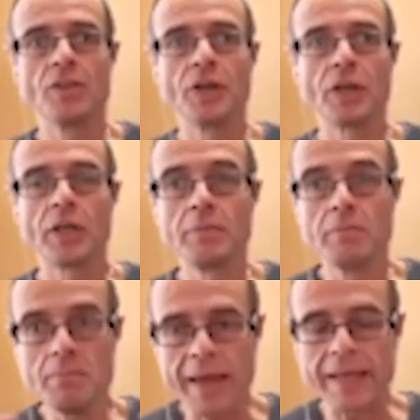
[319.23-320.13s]
that
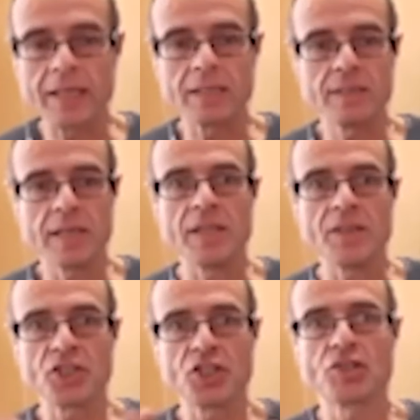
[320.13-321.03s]
can make
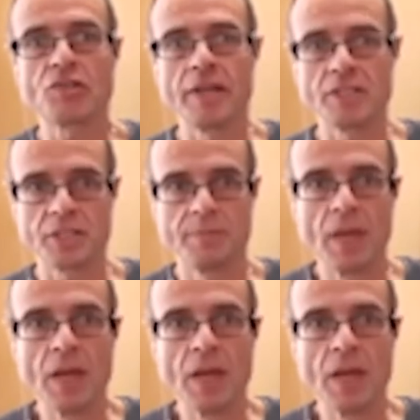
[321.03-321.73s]
teeth straight.